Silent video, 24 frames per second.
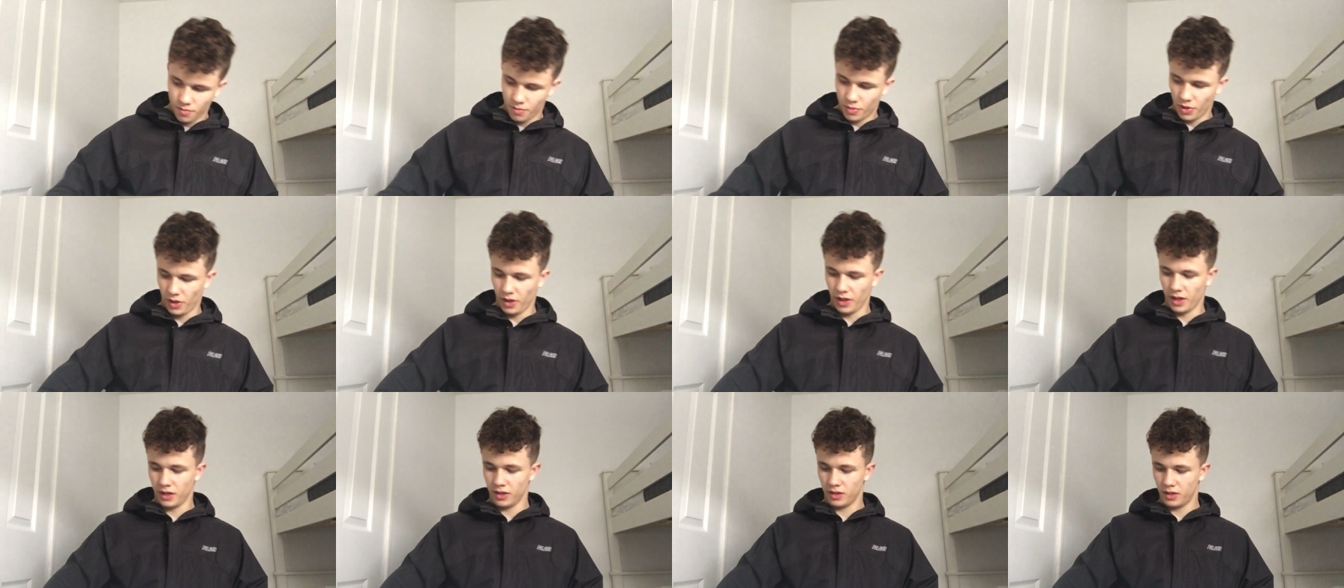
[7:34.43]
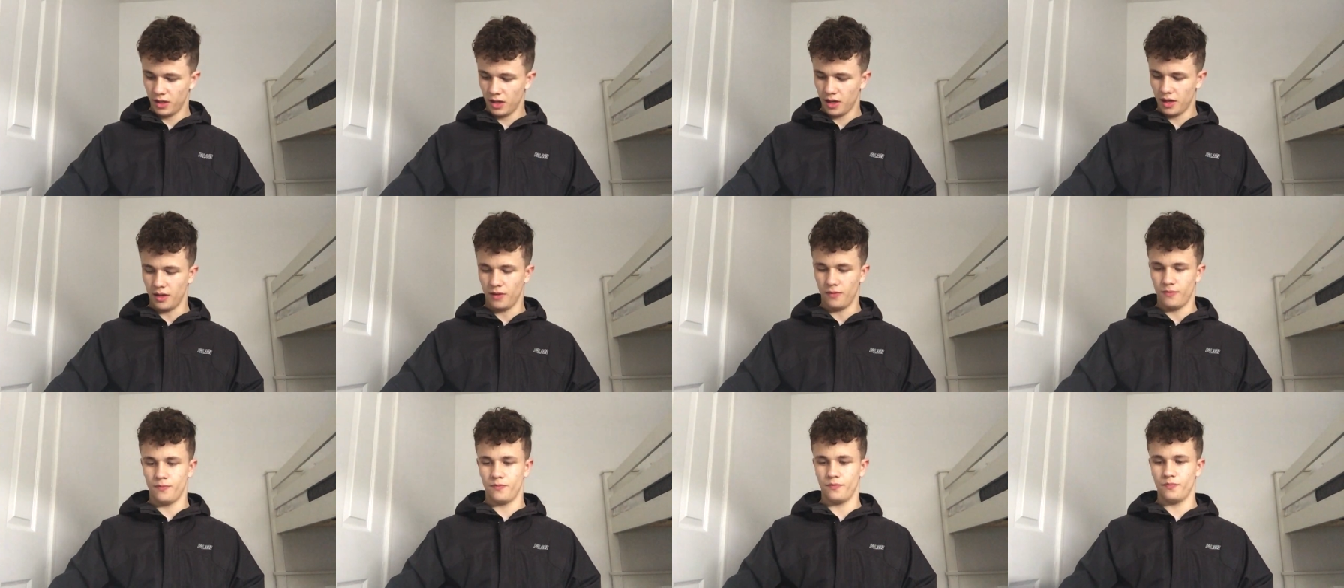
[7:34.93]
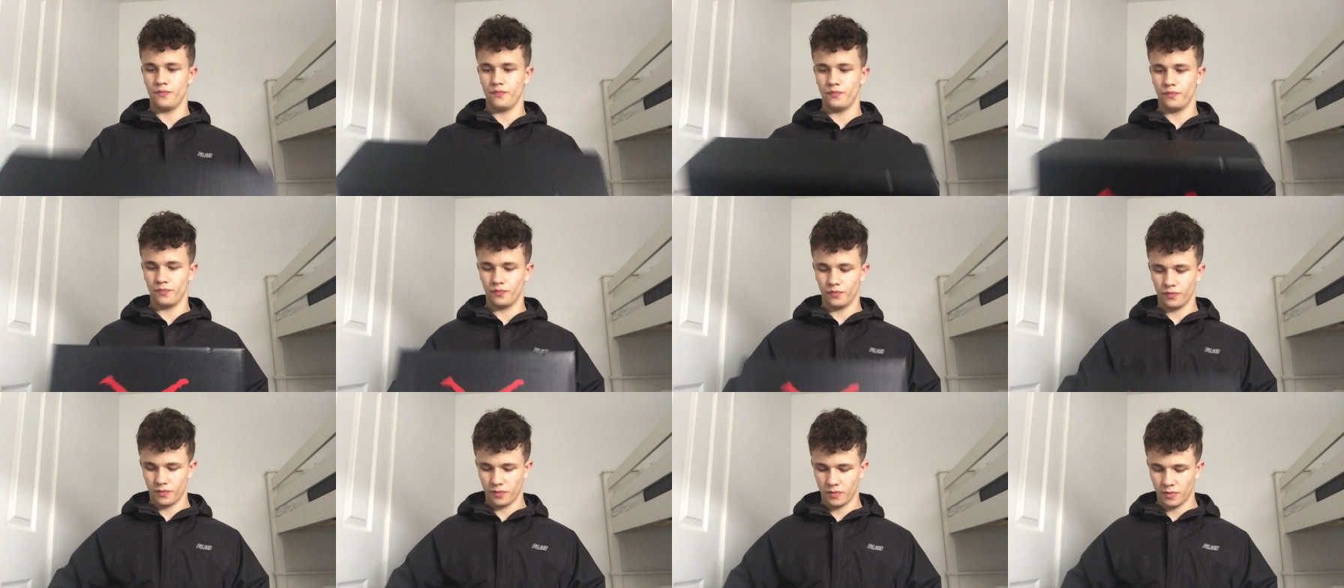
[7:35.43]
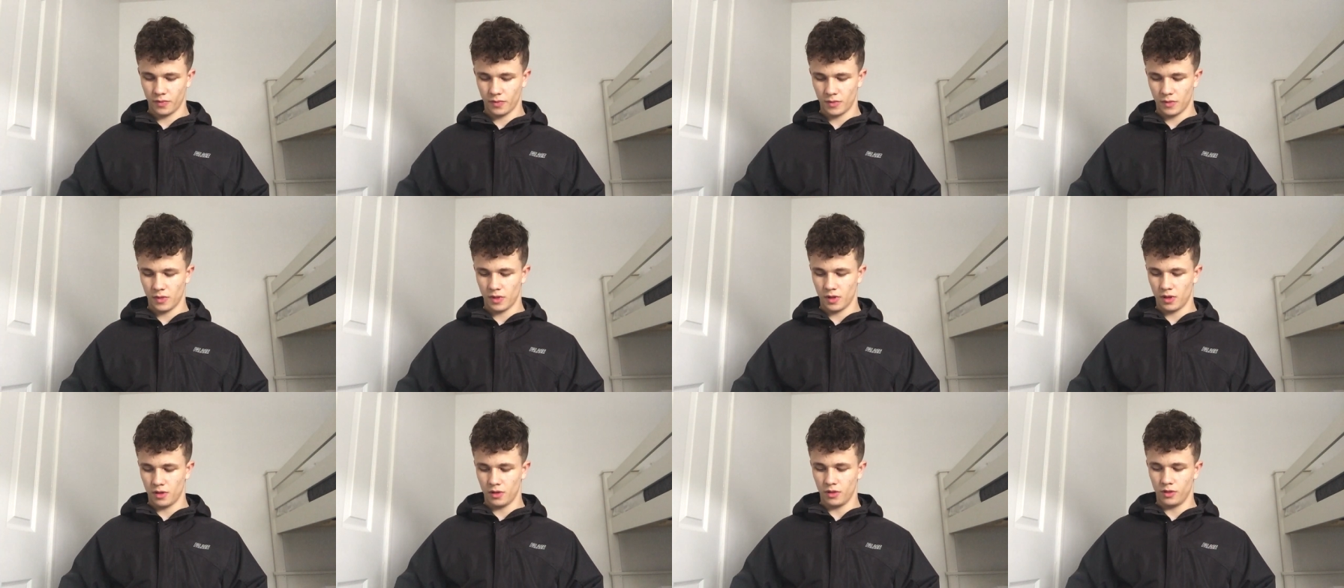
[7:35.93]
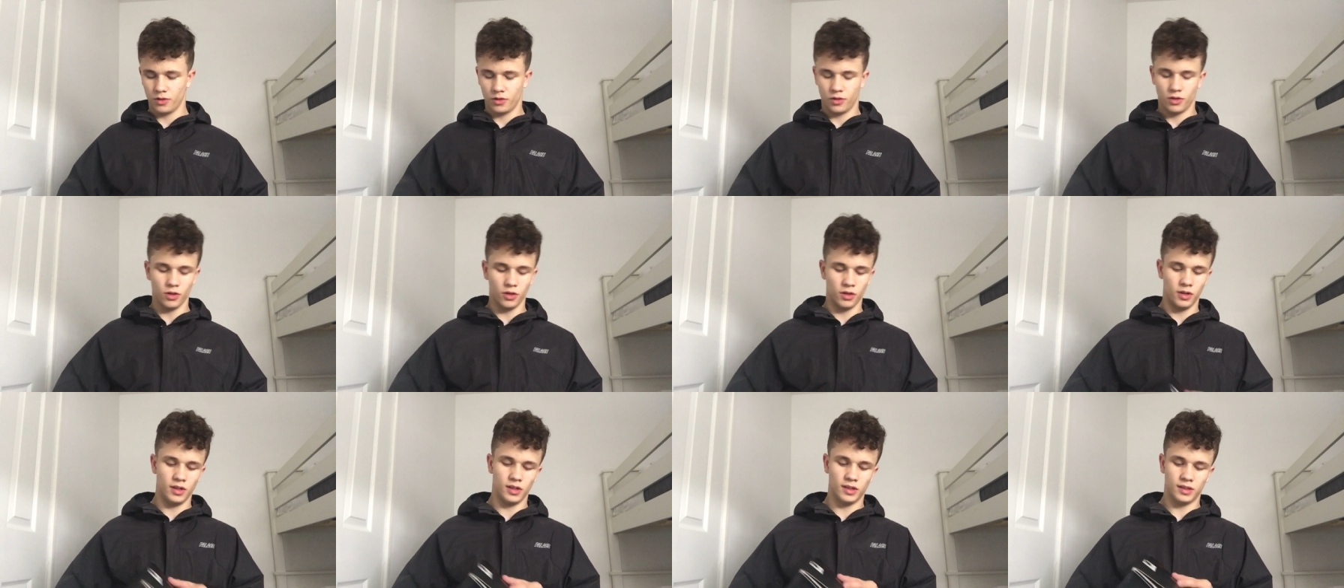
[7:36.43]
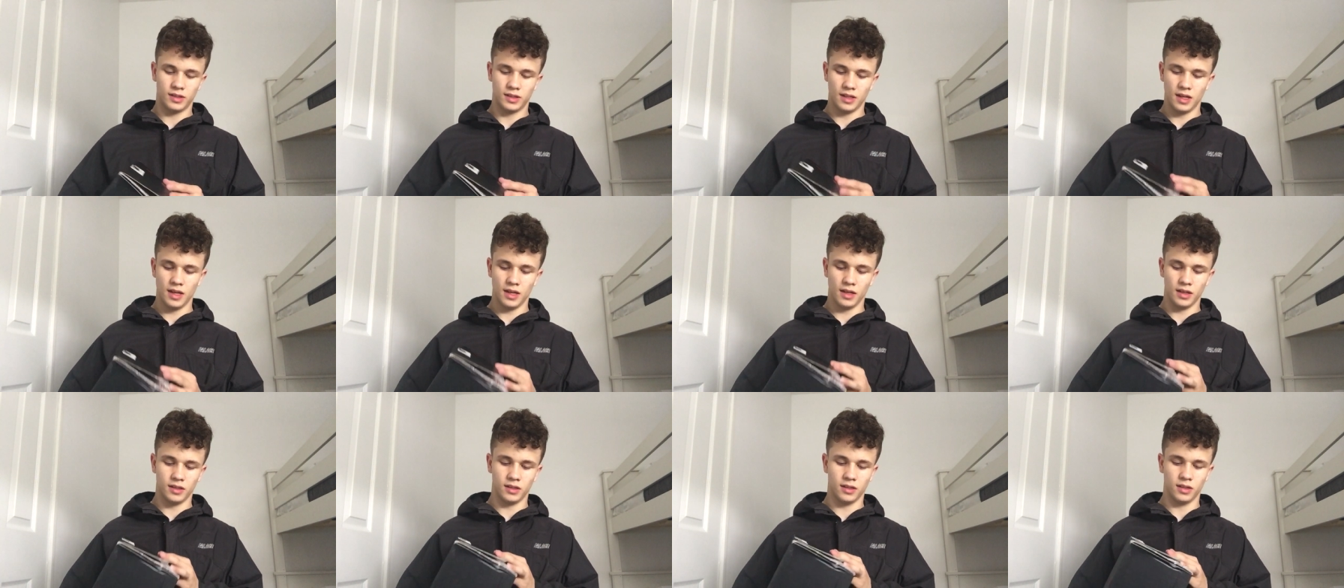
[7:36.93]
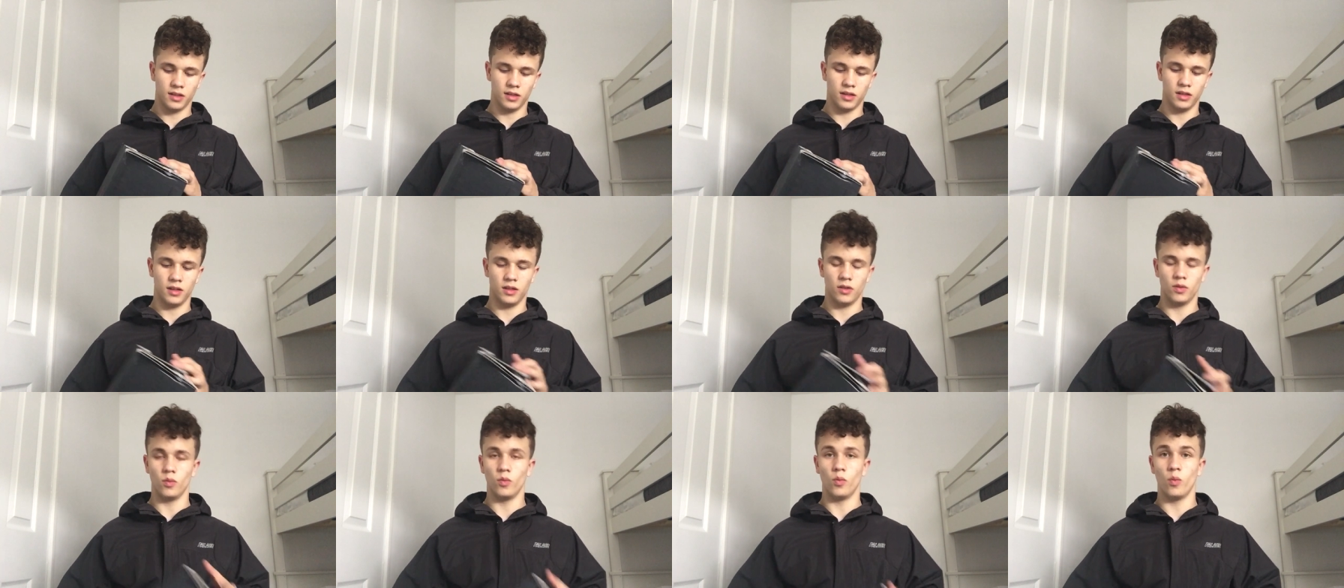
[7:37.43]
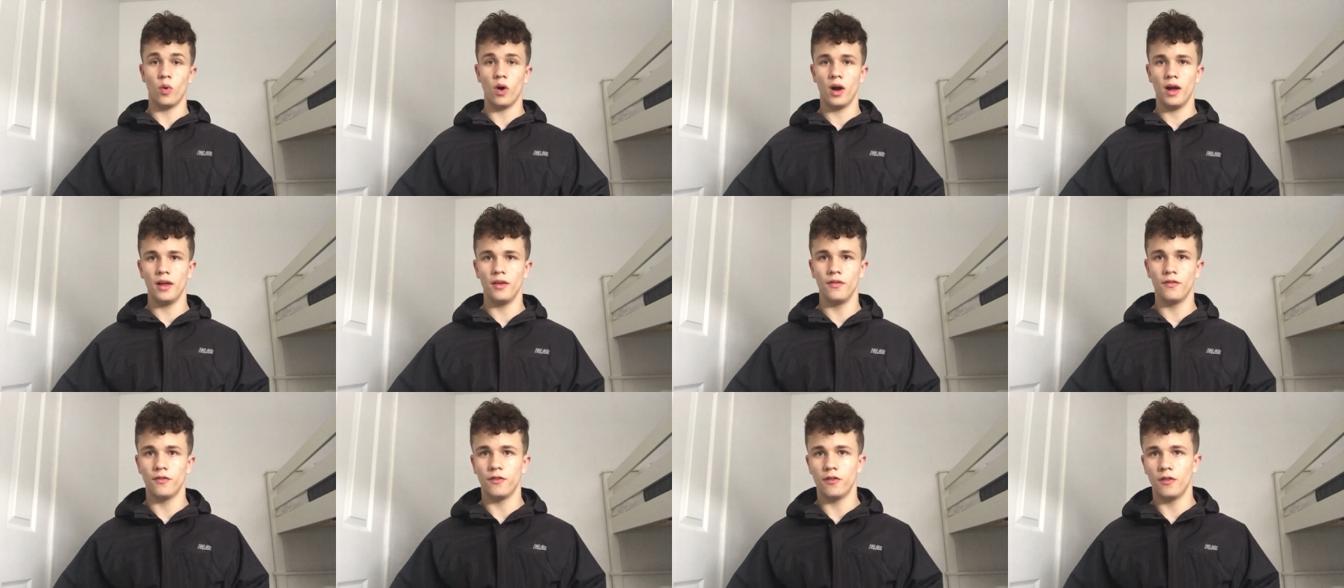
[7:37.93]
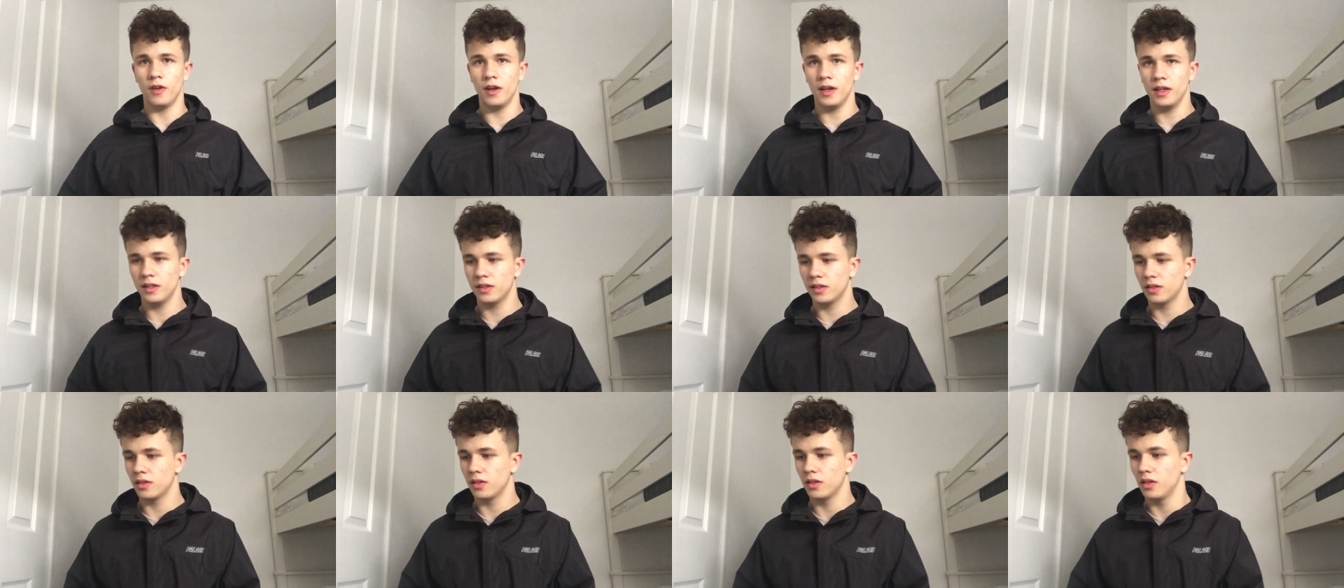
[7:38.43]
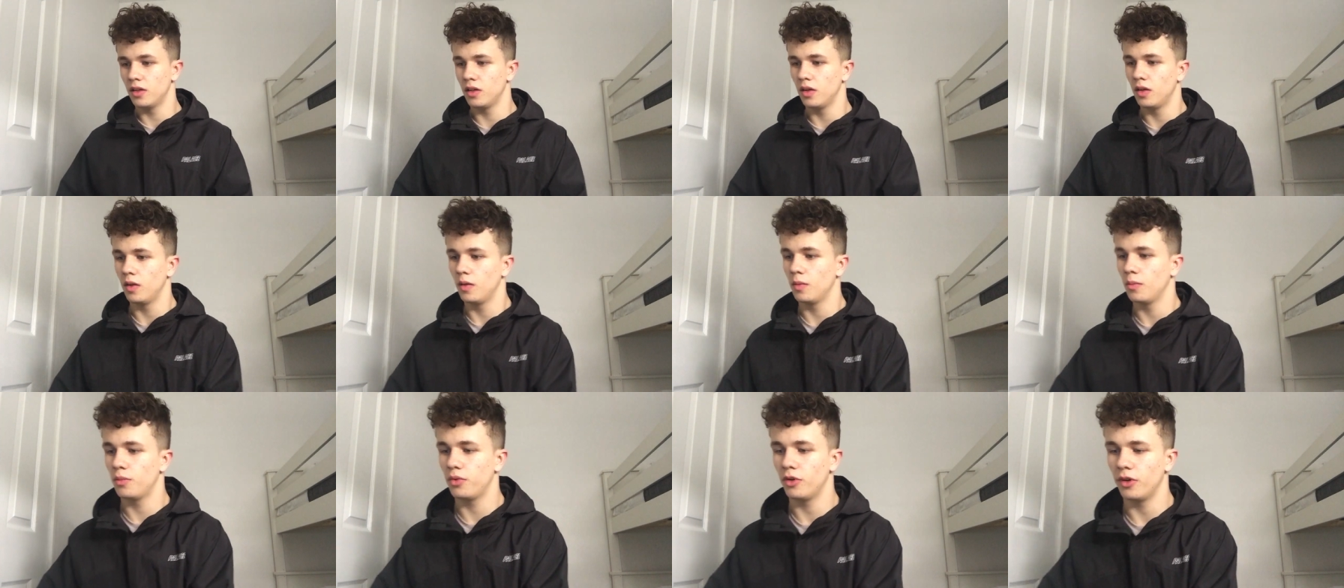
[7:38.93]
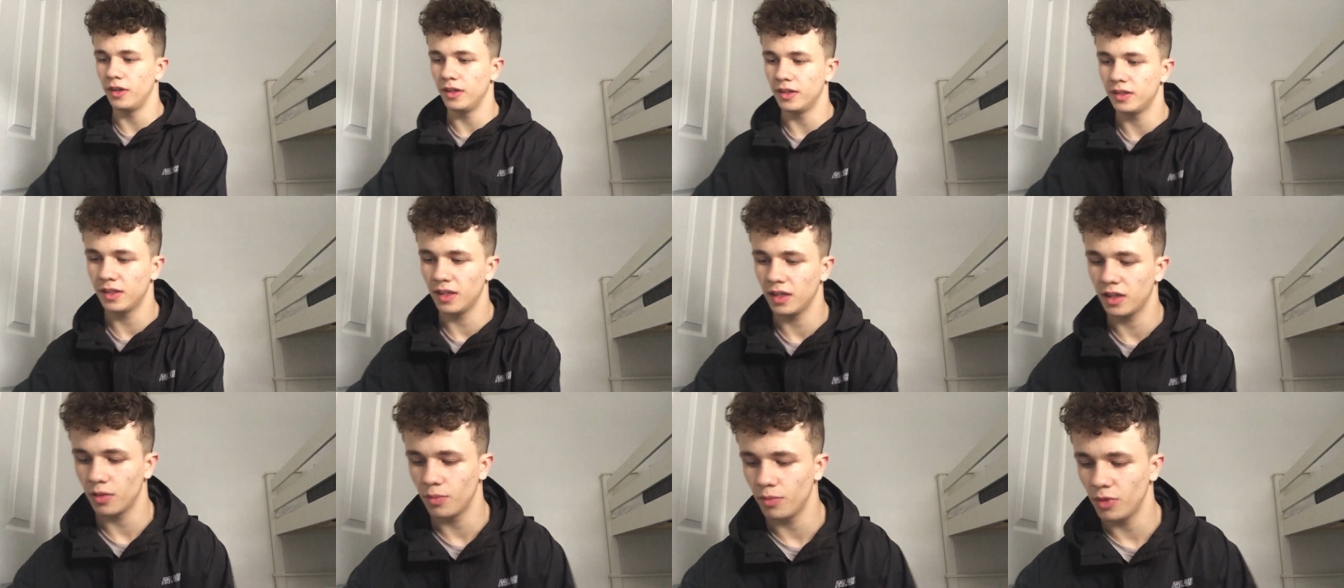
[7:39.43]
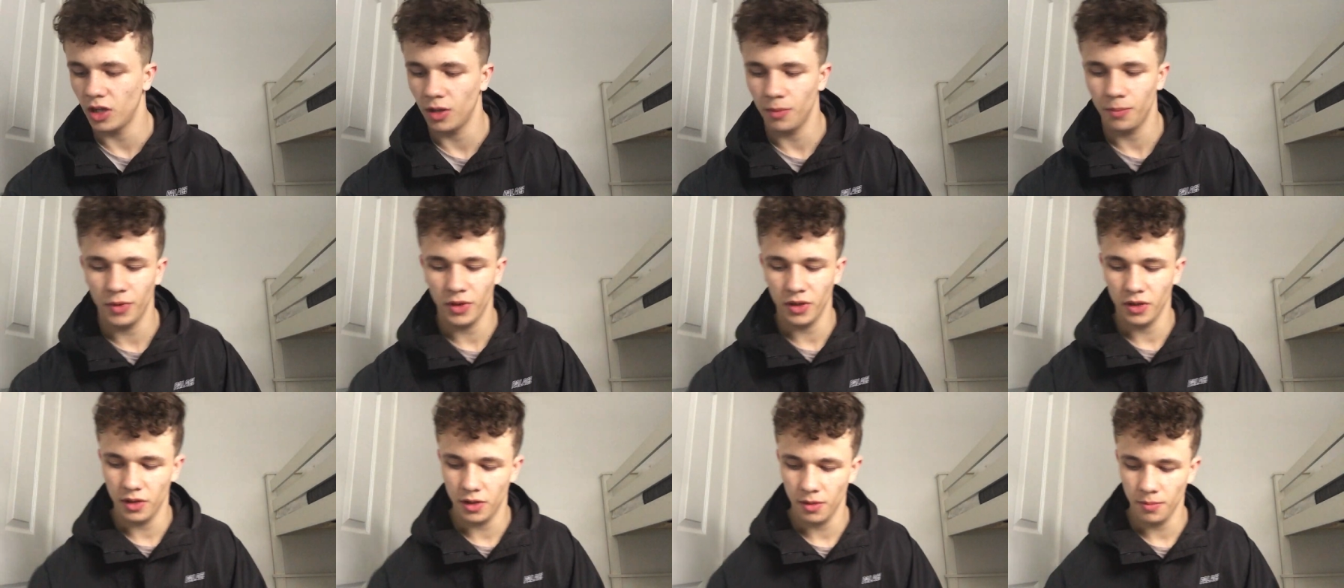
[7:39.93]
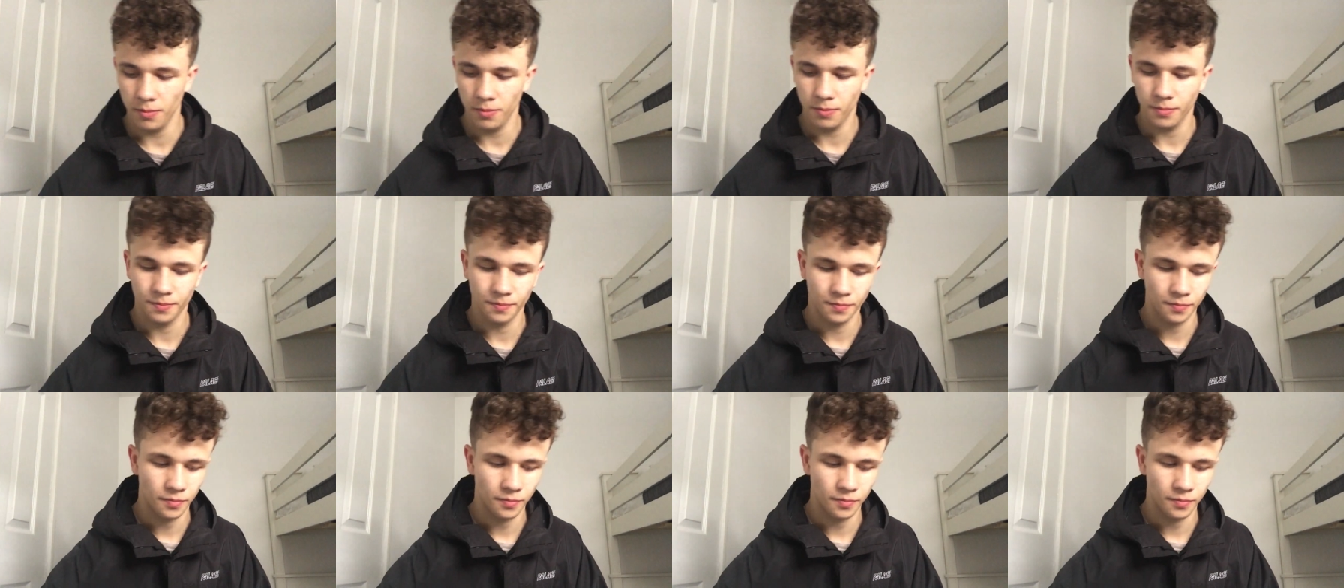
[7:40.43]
But that's that. Jordan 6, white infrareds pretty sick in my opinion.